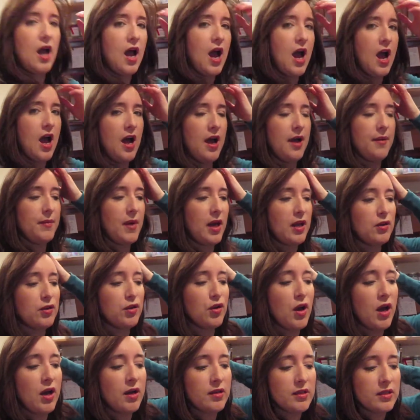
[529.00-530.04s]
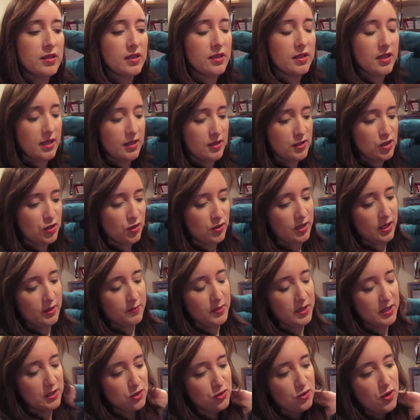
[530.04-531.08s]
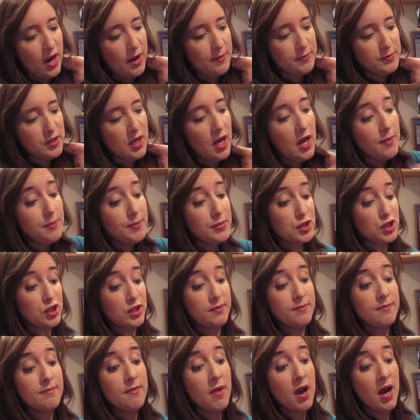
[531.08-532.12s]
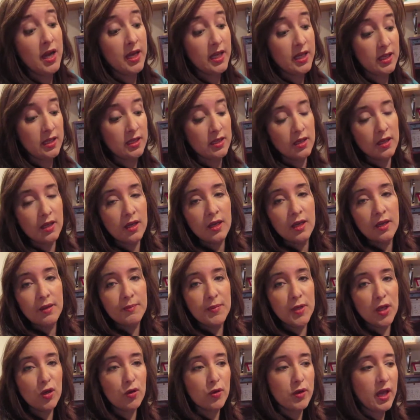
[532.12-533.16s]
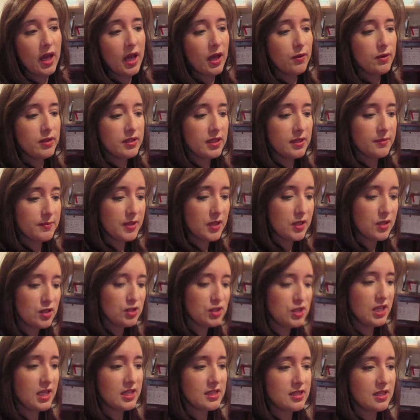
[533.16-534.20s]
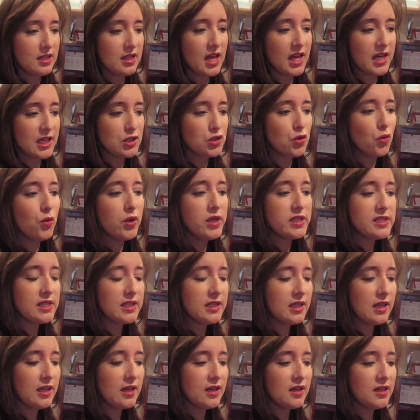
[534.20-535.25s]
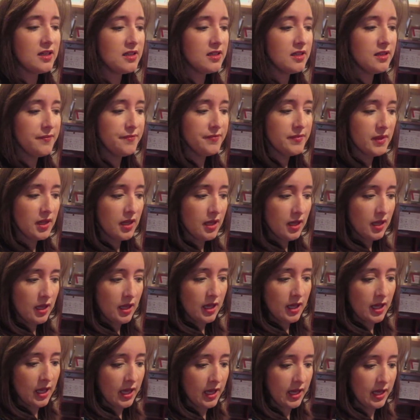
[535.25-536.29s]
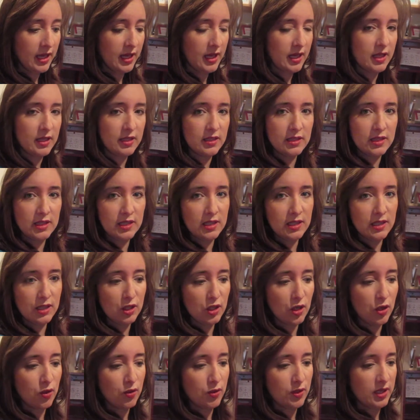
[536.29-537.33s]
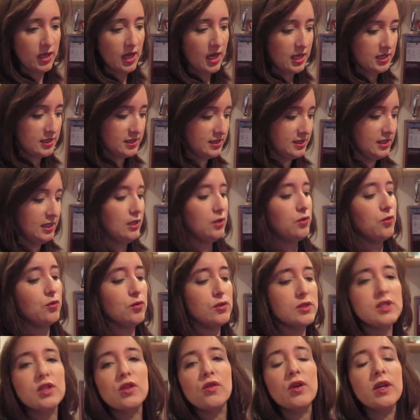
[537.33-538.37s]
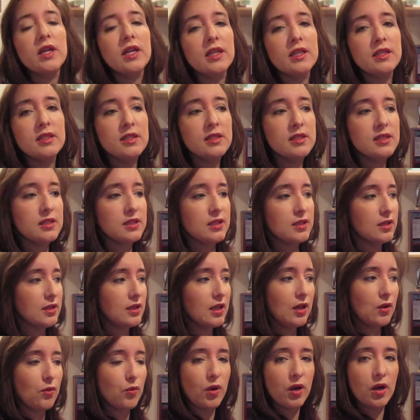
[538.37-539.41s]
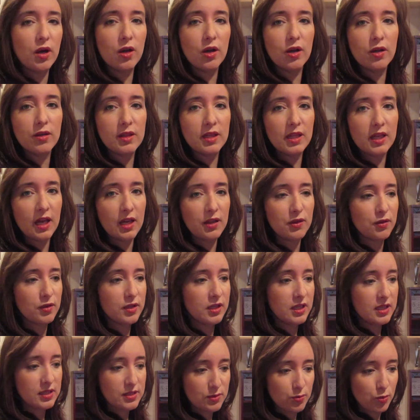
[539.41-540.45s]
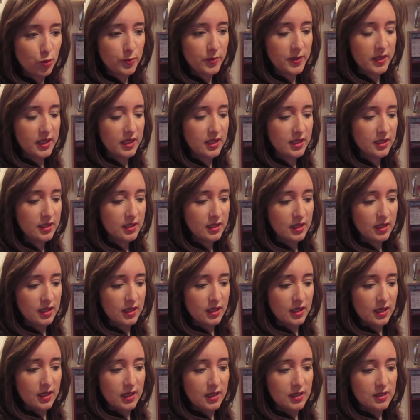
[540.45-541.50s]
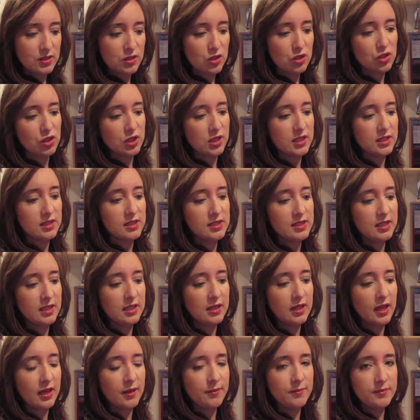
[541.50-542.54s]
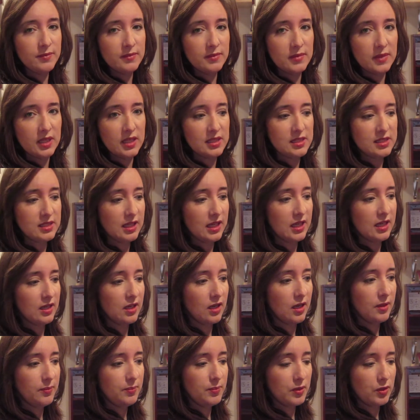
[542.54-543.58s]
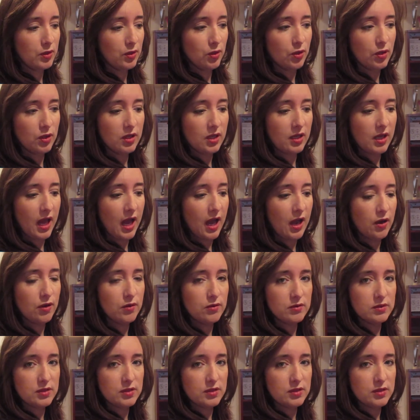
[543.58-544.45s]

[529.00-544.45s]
Um, I don't know how she'll like being trapped up, but she might be okay with it because she has a lot of toys in there and you know it has see-through screens like where the other kids will be so she can see them and stand up and look out